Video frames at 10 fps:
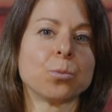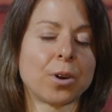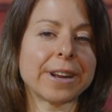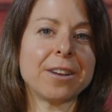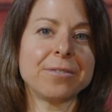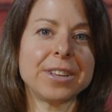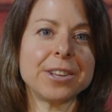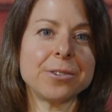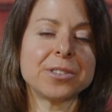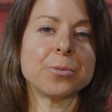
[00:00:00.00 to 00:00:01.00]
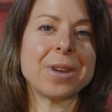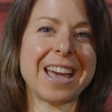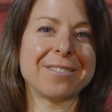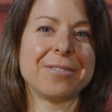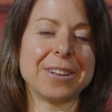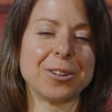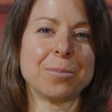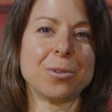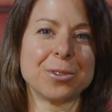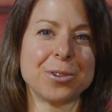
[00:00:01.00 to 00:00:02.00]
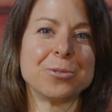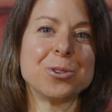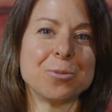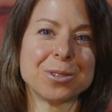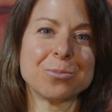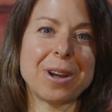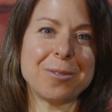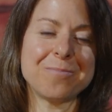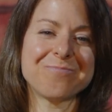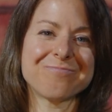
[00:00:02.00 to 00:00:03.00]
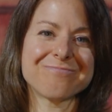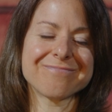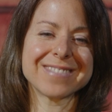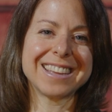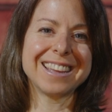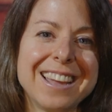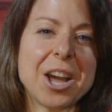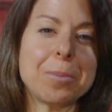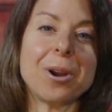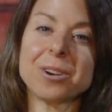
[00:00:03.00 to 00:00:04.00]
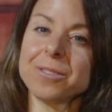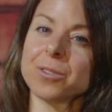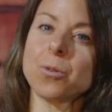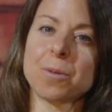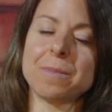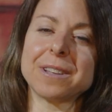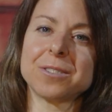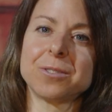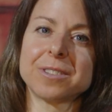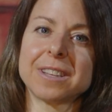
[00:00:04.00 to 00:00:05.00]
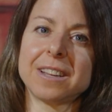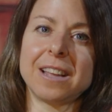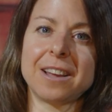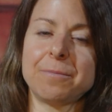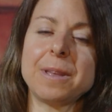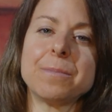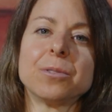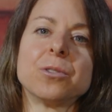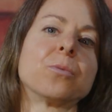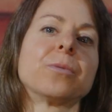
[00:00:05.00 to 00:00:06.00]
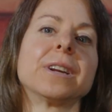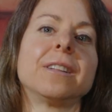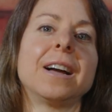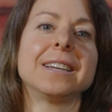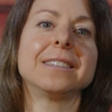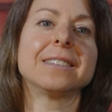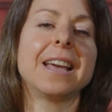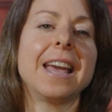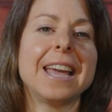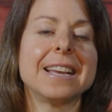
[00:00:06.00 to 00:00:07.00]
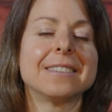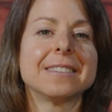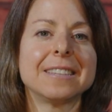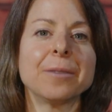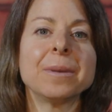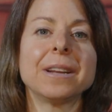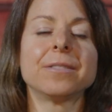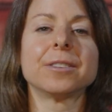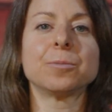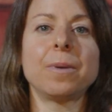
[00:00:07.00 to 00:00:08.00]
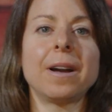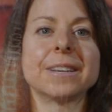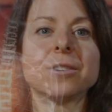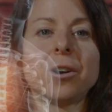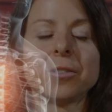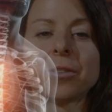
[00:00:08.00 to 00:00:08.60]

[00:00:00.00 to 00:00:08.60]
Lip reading: workout videos that we have available on YouTube as well. A part of the core muscles that a lot of people don't realize is the segment of the spine called the